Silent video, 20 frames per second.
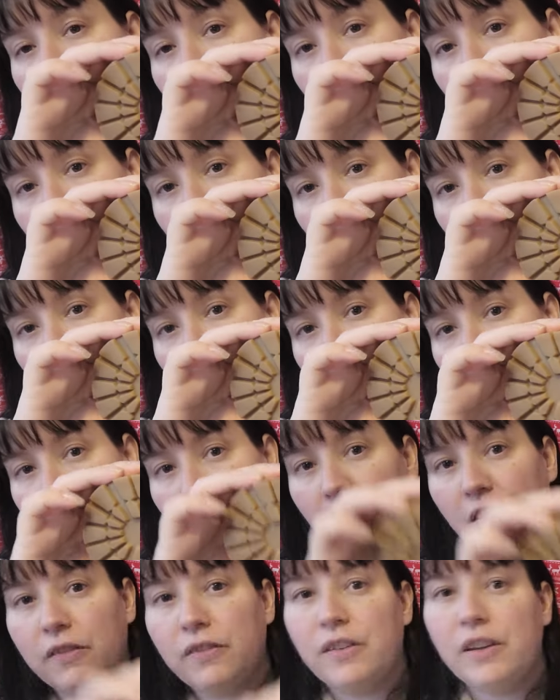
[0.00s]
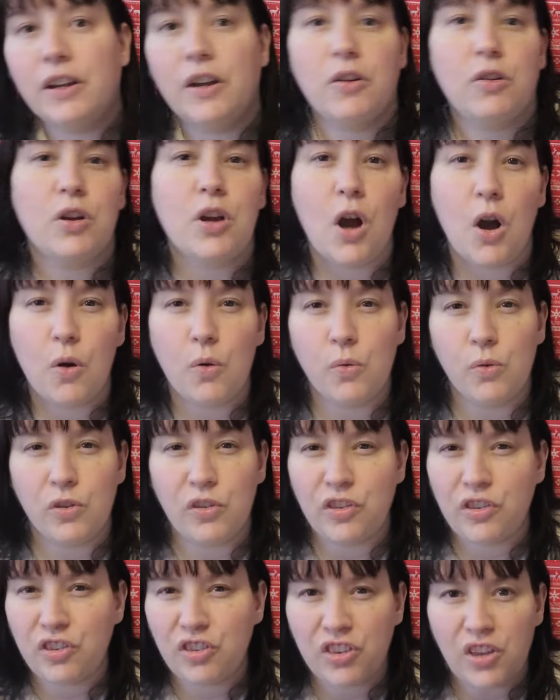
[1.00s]
in that kind of, you know,
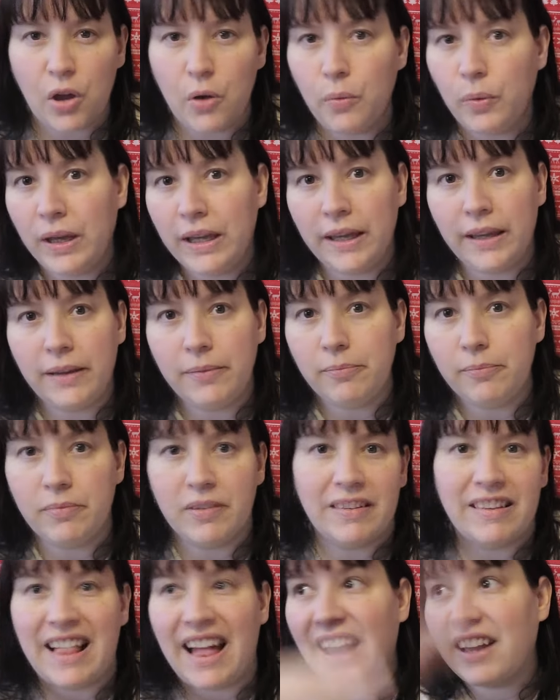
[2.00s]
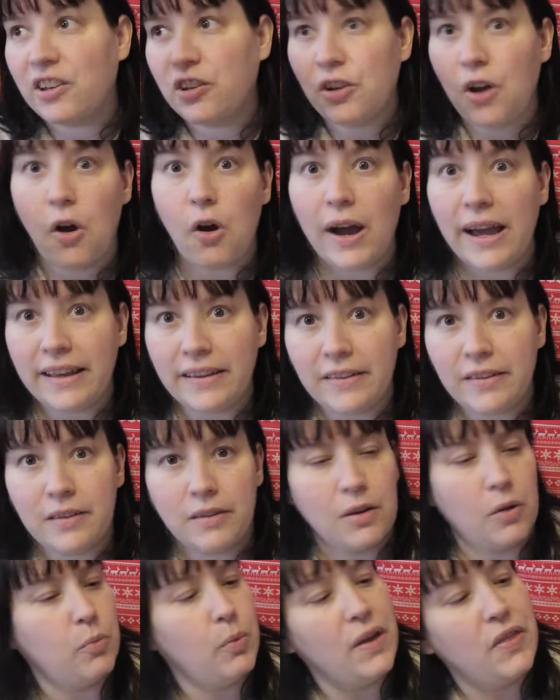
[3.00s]
cold, snowy /
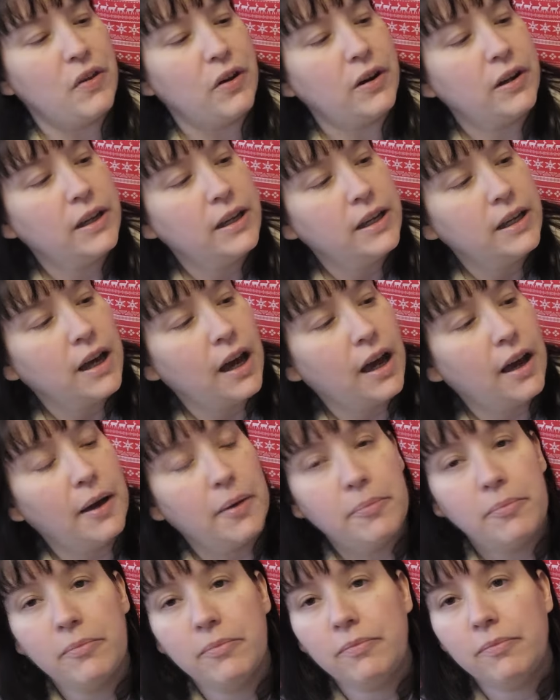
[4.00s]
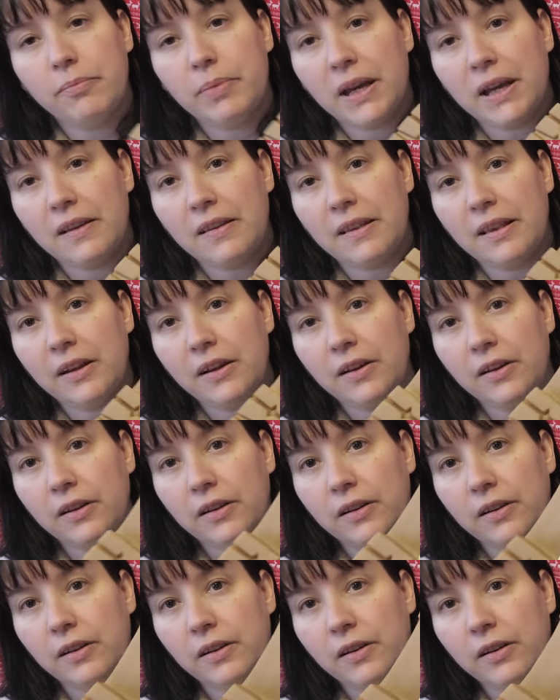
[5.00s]
ice weather. Because look,
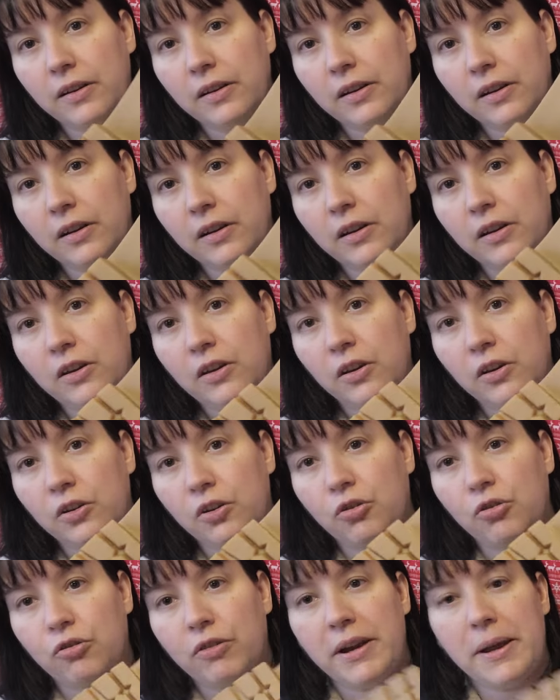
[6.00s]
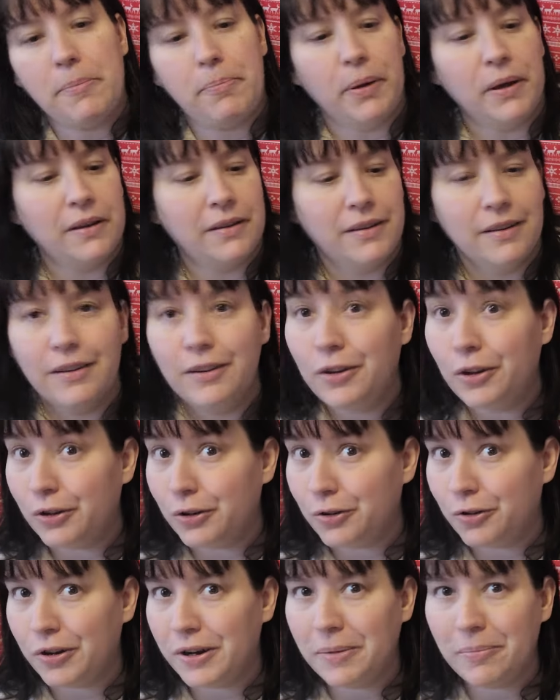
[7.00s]
good grip.
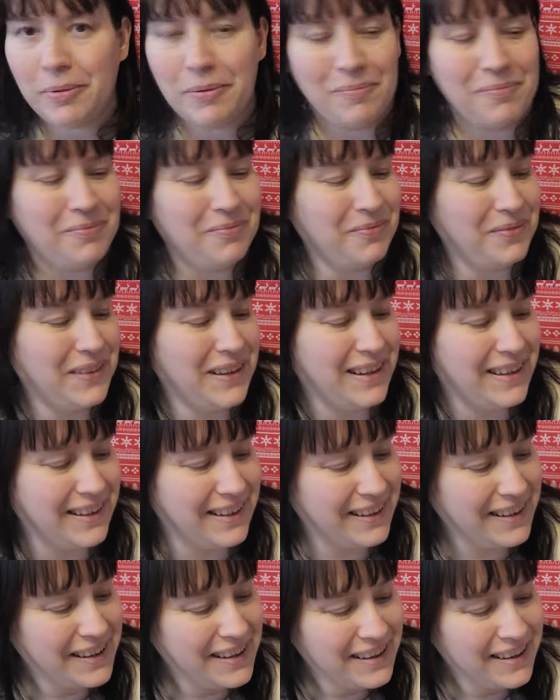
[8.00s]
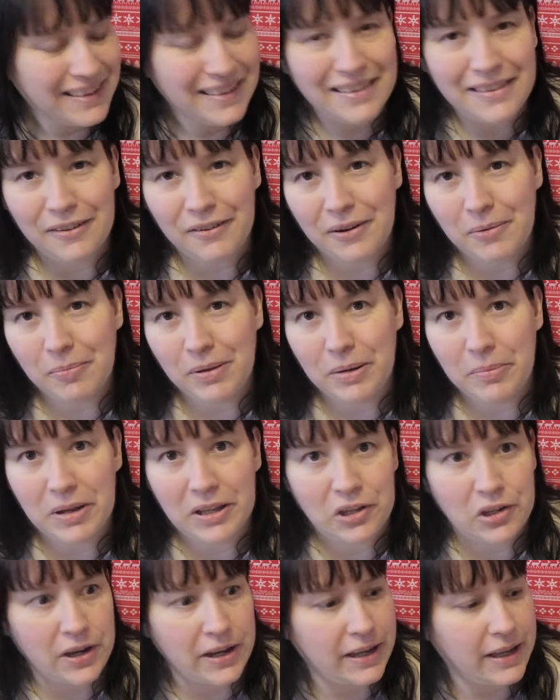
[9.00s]
Good grip. Sorry, I'm being a
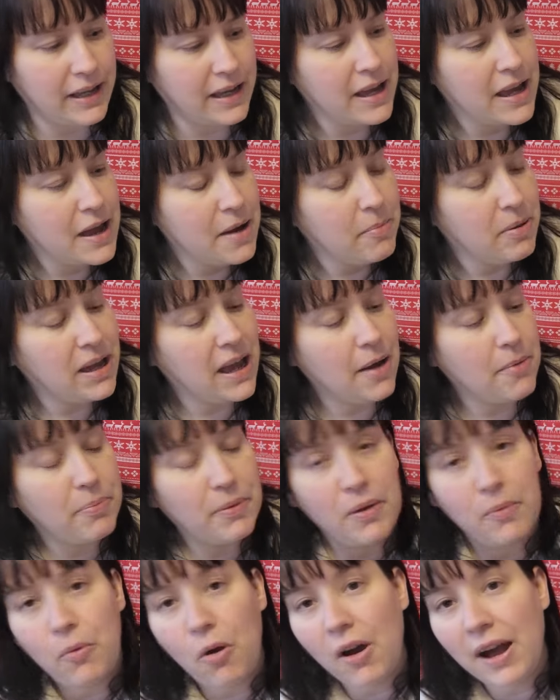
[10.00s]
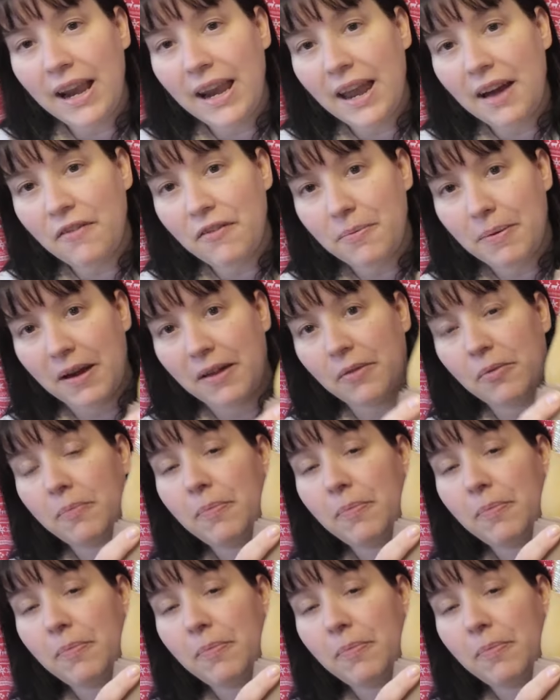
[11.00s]
bit cheeky. But yeah, but what I love about